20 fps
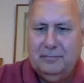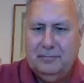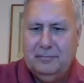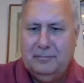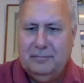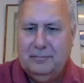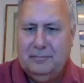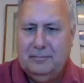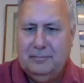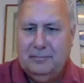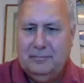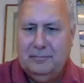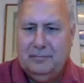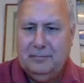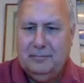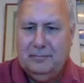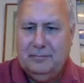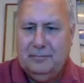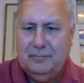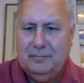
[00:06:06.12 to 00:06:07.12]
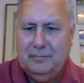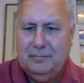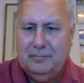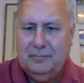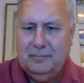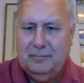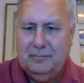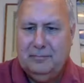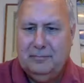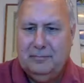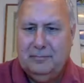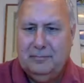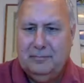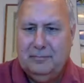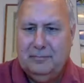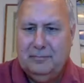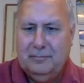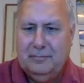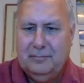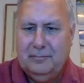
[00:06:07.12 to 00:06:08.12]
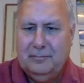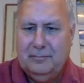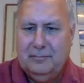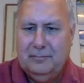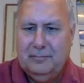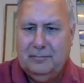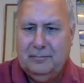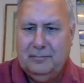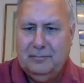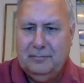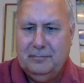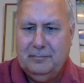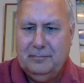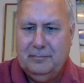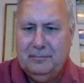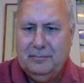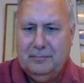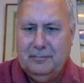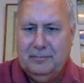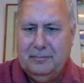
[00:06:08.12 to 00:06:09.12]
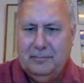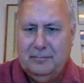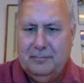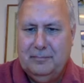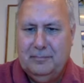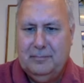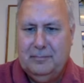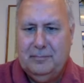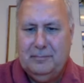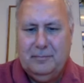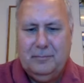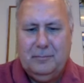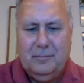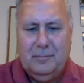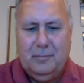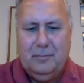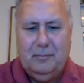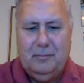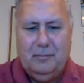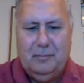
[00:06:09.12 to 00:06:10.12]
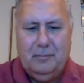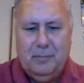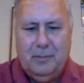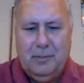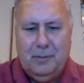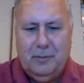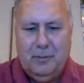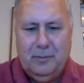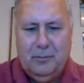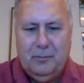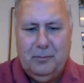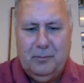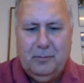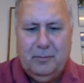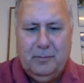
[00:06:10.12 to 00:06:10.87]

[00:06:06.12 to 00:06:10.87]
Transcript: No one is speaking in this clip.